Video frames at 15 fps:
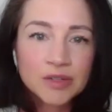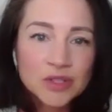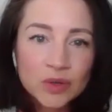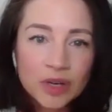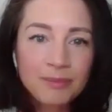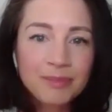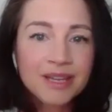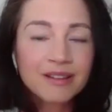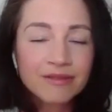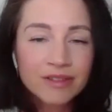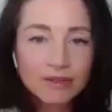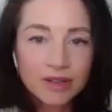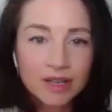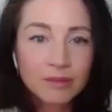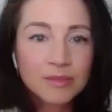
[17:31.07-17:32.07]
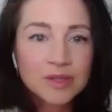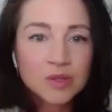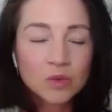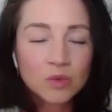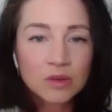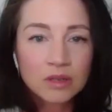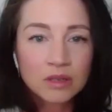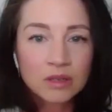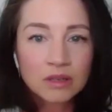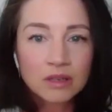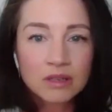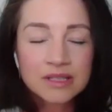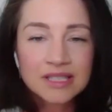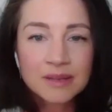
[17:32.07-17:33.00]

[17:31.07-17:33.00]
scraping of the ribs, or